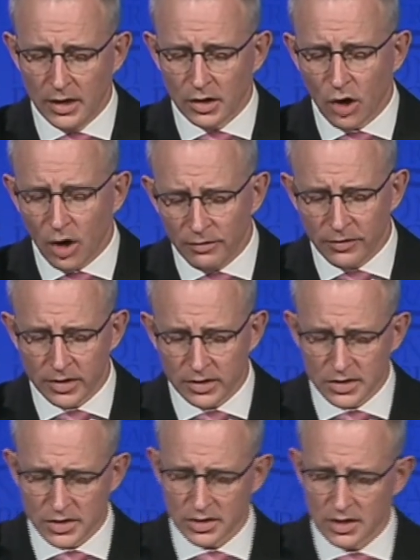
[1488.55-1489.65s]

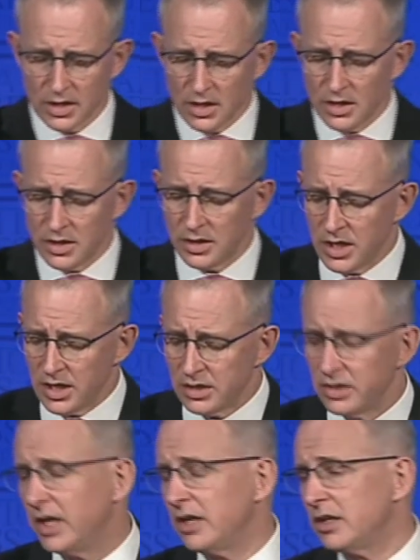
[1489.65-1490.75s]
Confidence that the
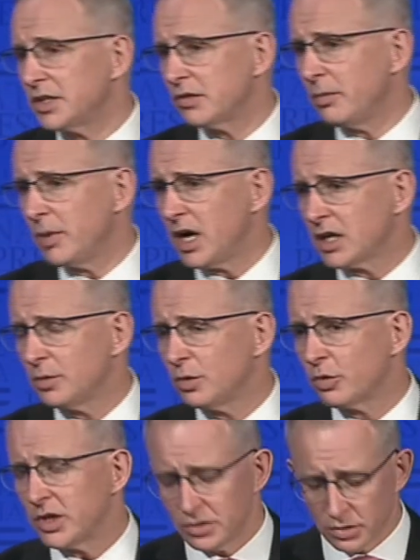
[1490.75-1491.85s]
internet is a remarkable
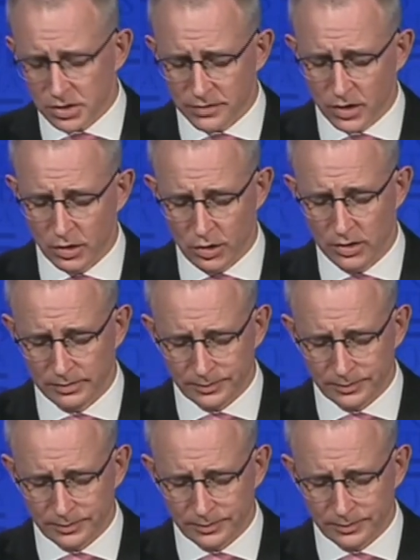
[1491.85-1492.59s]
resource for good,